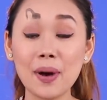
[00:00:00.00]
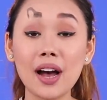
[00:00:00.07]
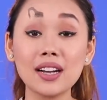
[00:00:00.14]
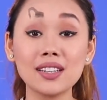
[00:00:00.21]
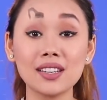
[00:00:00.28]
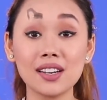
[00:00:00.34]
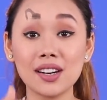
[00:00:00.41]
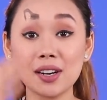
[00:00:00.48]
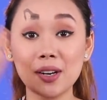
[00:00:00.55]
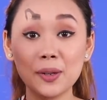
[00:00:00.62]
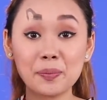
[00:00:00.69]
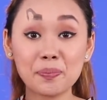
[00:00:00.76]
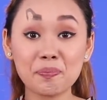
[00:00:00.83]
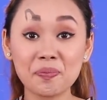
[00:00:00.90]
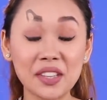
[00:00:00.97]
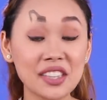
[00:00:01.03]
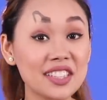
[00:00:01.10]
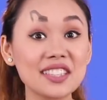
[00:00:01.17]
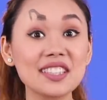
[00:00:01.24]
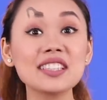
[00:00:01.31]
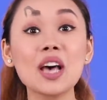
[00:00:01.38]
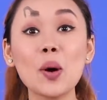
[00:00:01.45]
but
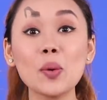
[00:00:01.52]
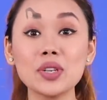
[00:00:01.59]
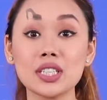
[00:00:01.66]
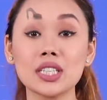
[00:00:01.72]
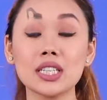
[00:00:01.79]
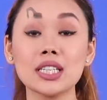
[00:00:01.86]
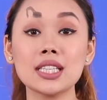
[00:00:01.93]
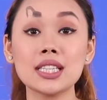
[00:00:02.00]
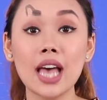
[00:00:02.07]
this is how it is,